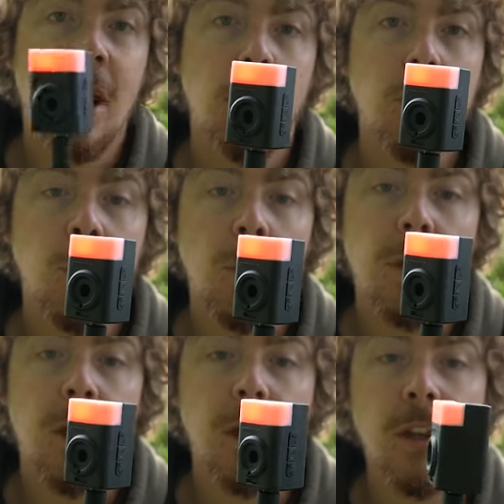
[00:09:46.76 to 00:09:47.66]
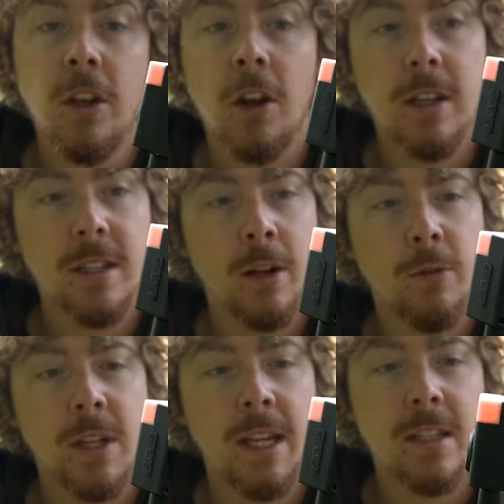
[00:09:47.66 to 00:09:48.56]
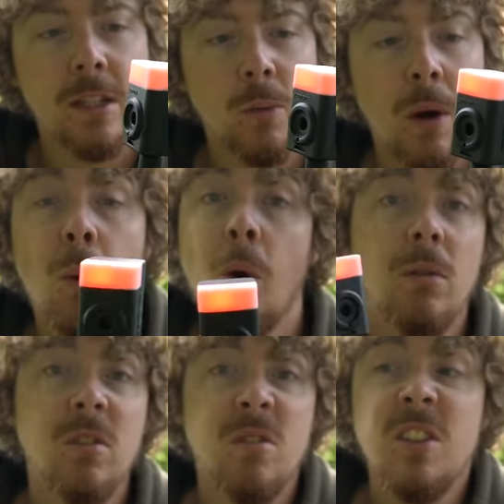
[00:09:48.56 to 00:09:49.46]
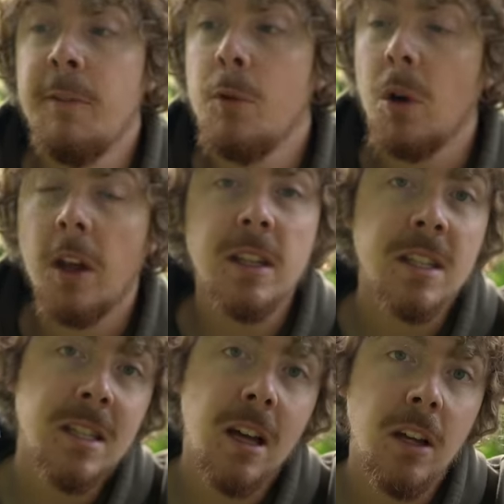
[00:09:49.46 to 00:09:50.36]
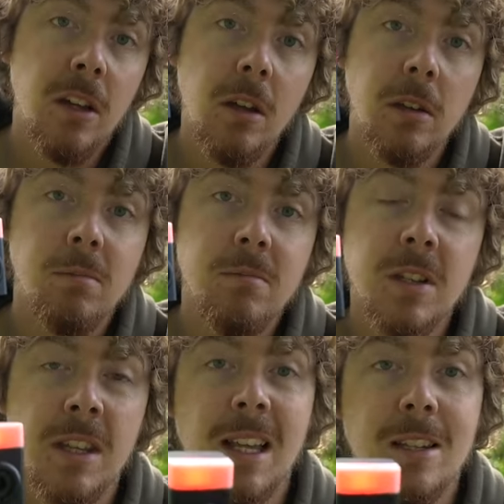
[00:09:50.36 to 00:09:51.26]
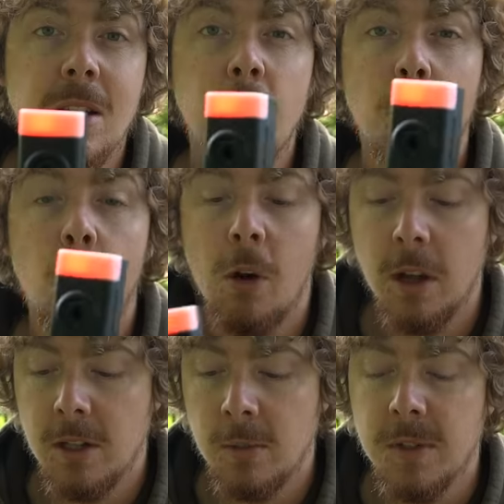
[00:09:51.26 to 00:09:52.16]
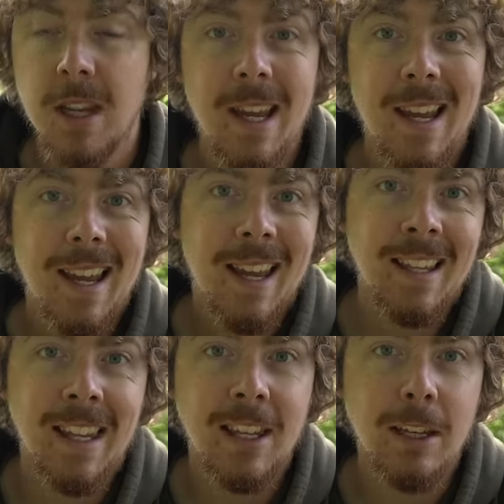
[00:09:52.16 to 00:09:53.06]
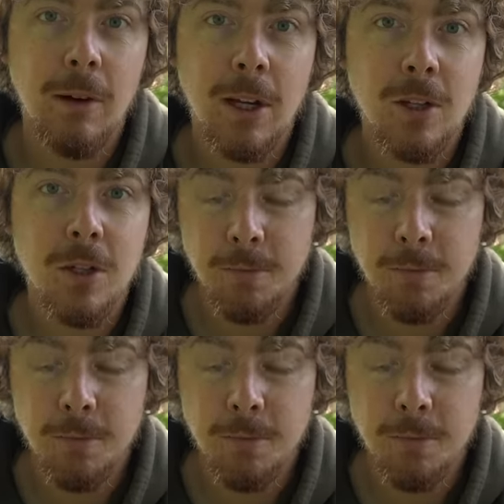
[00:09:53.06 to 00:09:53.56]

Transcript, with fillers: help you with uh, your night self-takes as well, or just general lighting at night. So that's some of the more items in the N D range.